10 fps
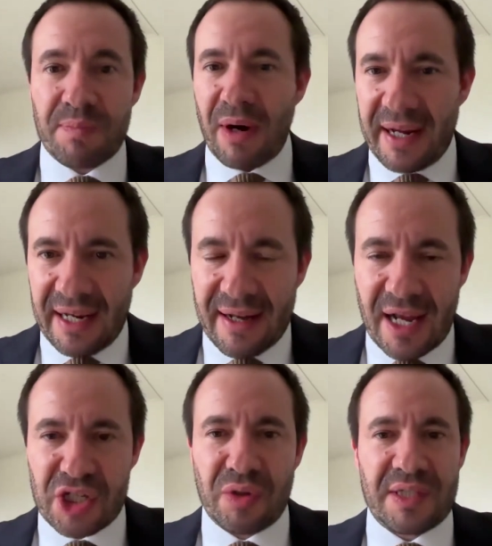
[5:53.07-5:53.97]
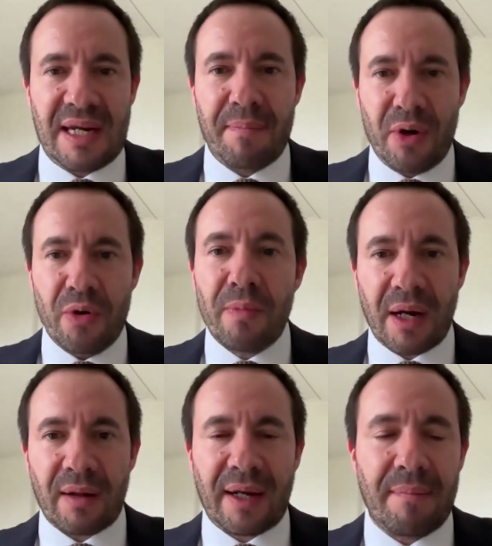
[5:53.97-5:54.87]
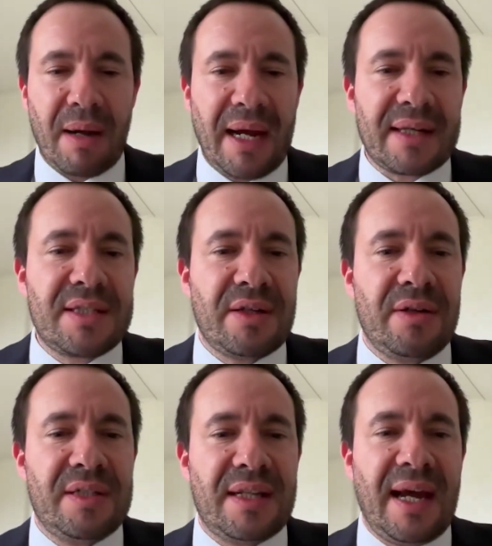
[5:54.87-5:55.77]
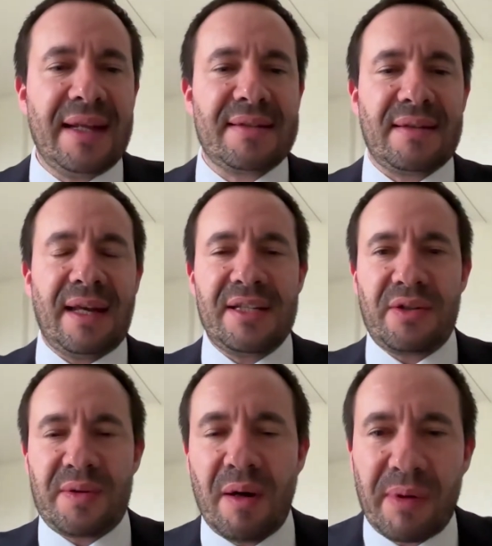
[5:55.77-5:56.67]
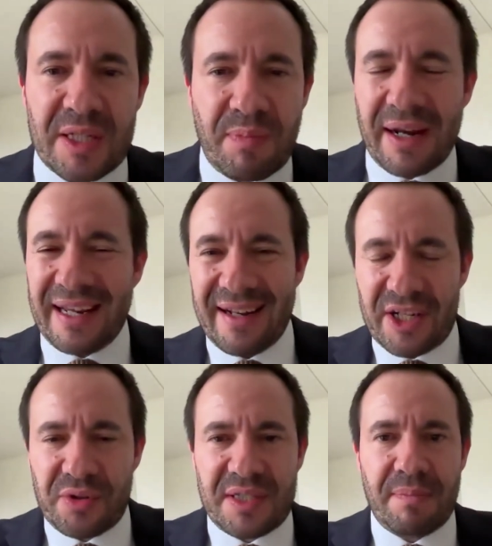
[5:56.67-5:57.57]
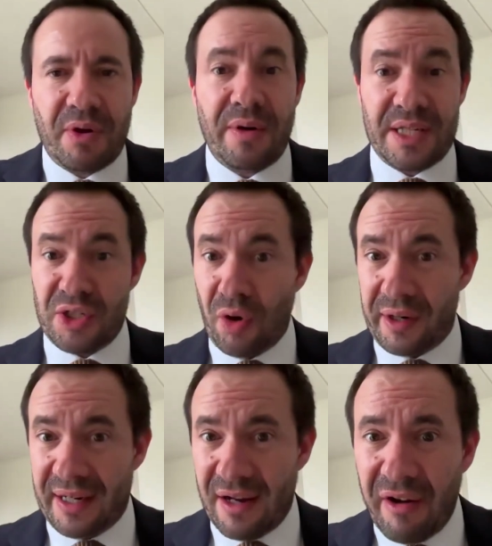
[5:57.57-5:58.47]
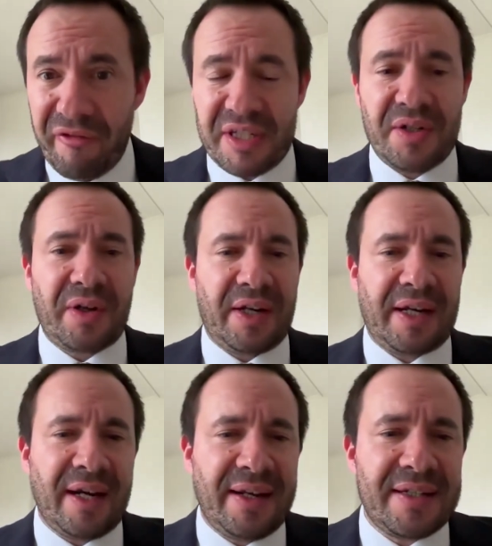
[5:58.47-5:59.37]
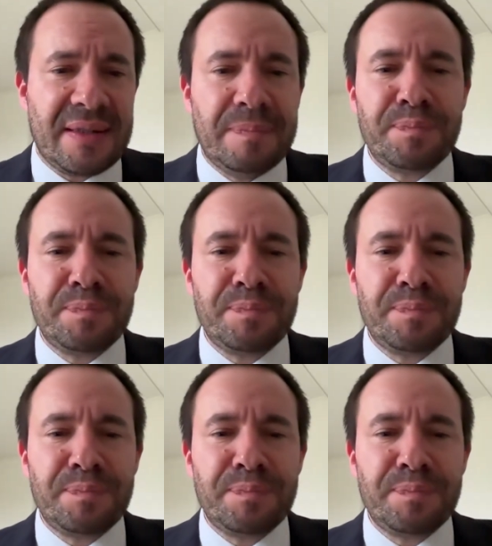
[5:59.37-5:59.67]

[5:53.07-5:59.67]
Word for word: breaking national taboo, but I'll come back to, to that later as well, because breaking national taboo is not enough, it's not going to cut it.